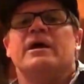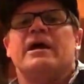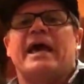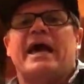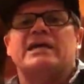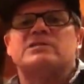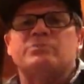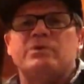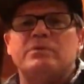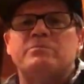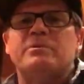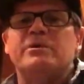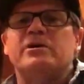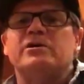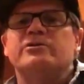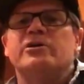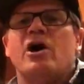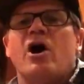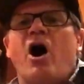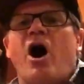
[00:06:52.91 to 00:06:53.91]
as we
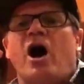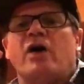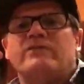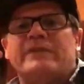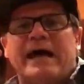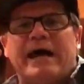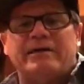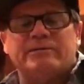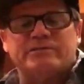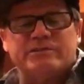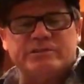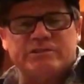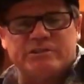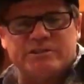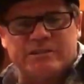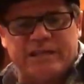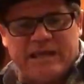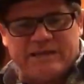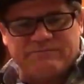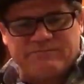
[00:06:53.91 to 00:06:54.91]
build on that
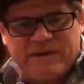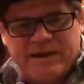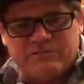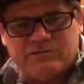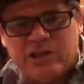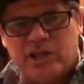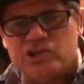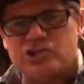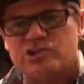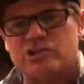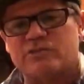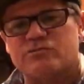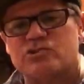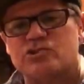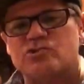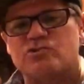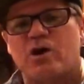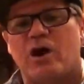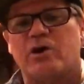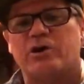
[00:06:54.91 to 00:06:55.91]
foundation of
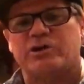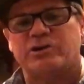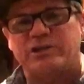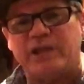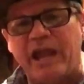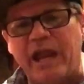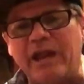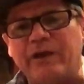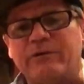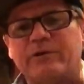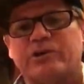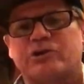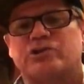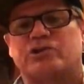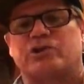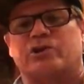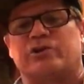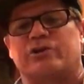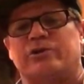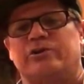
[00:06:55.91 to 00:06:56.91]
strong
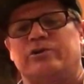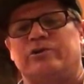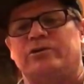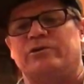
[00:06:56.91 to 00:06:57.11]
character,